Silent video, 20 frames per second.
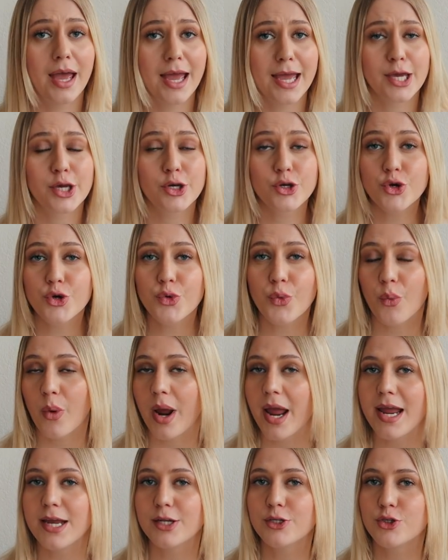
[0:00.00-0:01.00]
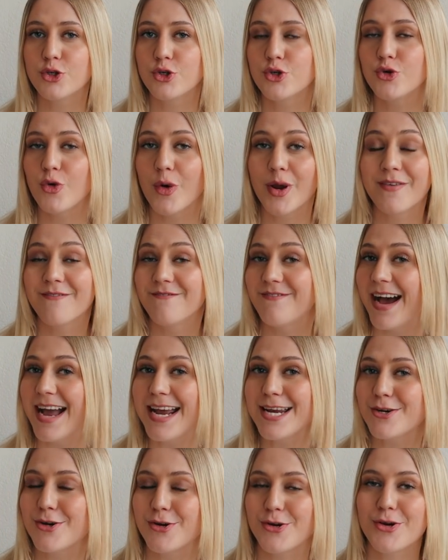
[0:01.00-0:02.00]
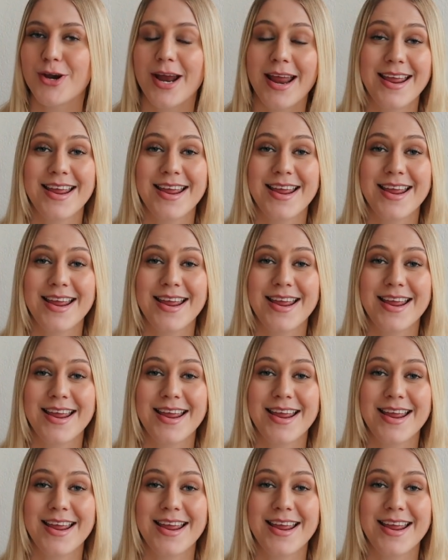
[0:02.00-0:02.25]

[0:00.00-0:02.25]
a good way to invite her